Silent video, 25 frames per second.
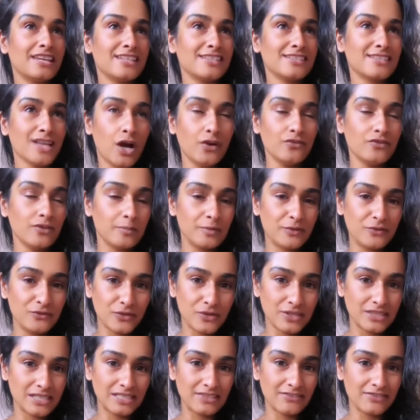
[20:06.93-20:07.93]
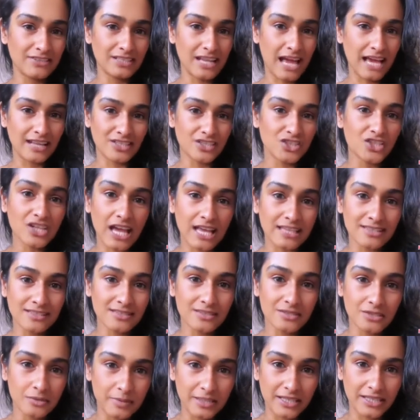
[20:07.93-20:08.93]
it's over before it's even had a
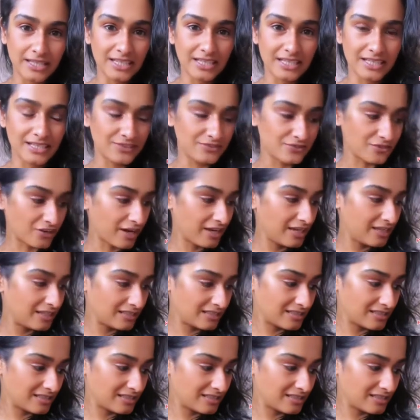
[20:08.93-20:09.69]
chance to begin, right?